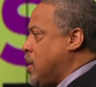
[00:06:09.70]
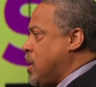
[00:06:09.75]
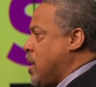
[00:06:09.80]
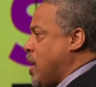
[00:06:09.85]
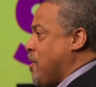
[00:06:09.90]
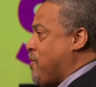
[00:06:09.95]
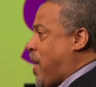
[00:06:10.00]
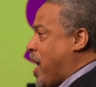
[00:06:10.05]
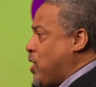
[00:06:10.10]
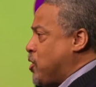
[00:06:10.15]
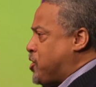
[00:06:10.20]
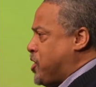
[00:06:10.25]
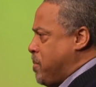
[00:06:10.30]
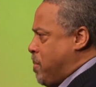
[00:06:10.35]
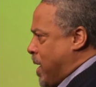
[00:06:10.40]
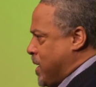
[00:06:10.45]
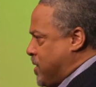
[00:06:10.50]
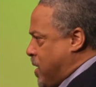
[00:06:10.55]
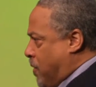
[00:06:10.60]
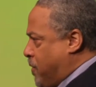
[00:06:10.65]
if I don't see
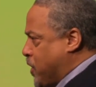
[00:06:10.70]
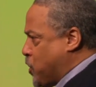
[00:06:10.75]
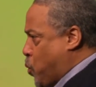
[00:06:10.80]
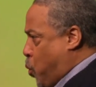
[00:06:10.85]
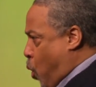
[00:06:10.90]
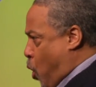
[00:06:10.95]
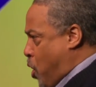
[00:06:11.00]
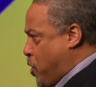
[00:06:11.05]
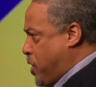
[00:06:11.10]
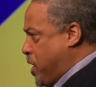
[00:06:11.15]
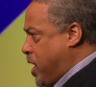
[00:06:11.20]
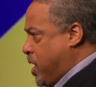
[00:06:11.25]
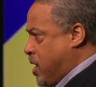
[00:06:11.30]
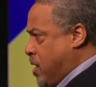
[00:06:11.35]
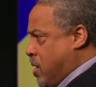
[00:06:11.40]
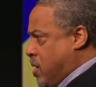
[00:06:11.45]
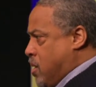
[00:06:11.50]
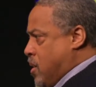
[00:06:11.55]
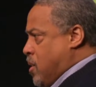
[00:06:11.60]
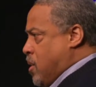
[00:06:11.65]
myself as worthy
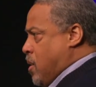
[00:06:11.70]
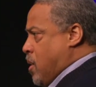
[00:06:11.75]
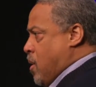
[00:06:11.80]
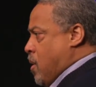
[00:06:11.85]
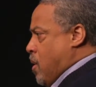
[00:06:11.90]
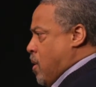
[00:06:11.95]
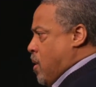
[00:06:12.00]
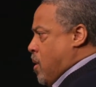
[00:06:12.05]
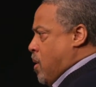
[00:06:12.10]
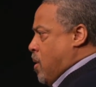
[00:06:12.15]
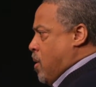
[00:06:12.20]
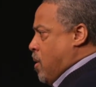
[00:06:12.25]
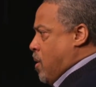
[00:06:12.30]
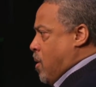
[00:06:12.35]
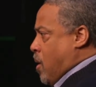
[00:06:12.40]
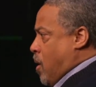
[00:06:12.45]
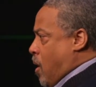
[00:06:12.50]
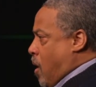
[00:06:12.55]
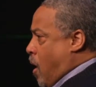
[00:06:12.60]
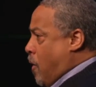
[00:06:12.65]

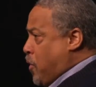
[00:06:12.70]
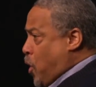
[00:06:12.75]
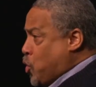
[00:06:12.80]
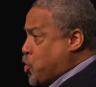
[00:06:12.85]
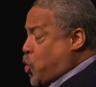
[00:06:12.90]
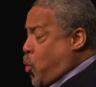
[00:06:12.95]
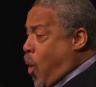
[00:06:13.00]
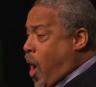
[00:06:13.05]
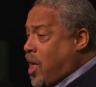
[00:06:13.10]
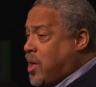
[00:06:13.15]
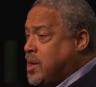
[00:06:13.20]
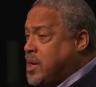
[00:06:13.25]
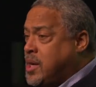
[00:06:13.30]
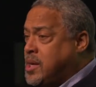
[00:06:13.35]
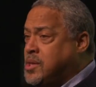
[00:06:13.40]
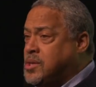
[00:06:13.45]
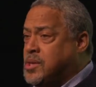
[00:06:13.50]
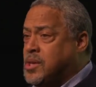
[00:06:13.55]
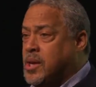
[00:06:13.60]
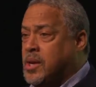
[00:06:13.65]
of those
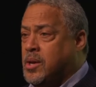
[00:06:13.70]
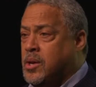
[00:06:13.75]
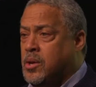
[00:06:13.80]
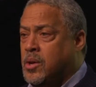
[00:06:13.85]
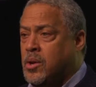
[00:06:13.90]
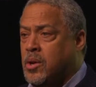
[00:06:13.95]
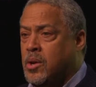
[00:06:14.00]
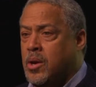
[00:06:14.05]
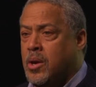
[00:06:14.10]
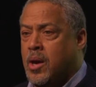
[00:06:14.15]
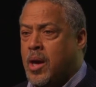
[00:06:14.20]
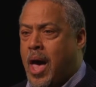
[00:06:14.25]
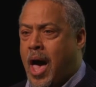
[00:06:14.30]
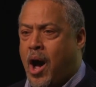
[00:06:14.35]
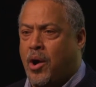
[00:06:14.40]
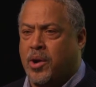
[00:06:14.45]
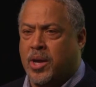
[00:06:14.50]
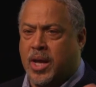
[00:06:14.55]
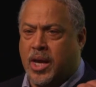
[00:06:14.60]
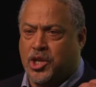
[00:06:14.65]
qualities, how
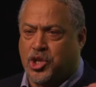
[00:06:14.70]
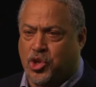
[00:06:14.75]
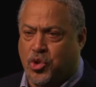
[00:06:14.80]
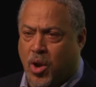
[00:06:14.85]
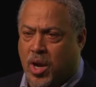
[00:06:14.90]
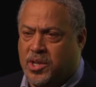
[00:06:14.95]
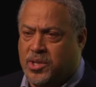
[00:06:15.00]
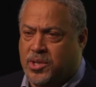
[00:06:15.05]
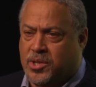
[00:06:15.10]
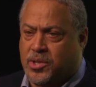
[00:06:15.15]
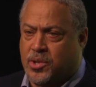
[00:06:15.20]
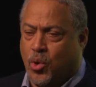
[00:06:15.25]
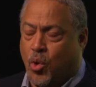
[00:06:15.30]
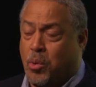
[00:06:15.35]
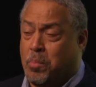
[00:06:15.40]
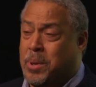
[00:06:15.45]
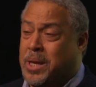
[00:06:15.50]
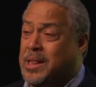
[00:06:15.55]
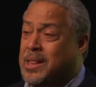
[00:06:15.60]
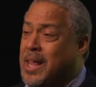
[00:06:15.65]
can I trust or
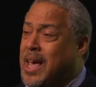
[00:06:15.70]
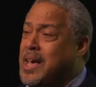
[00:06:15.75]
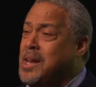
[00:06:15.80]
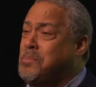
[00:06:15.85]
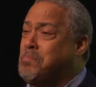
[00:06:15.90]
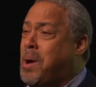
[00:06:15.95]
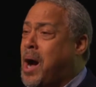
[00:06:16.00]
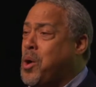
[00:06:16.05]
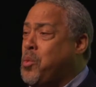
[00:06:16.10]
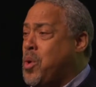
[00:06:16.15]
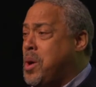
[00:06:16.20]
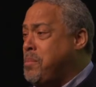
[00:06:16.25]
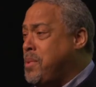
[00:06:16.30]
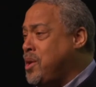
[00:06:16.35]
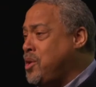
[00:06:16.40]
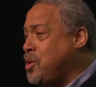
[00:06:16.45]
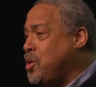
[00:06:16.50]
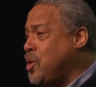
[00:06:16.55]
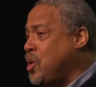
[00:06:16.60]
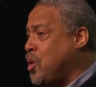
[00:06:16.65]
be led by
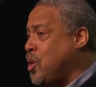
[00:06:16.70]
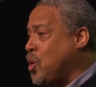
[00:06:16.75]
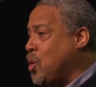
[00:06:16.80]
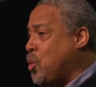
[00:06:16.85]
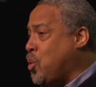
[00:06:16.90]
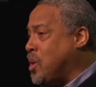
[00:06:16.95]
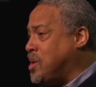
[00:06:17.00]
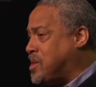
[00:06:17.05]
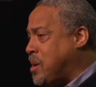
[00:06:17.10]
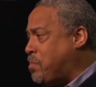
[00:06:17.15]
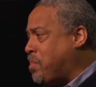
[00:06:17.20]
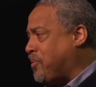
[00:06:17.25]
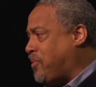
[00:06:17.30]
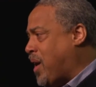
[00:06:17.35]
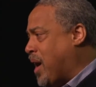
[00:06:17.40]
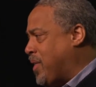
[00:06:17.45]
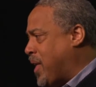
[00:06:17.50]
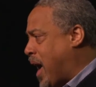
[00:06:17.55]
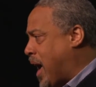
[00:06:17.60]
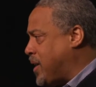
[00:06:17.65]
women who
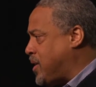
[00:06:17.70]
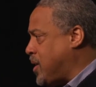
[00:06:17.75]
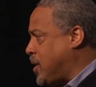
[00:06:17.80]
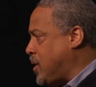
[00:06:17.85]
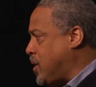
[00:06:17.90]
exemplify that?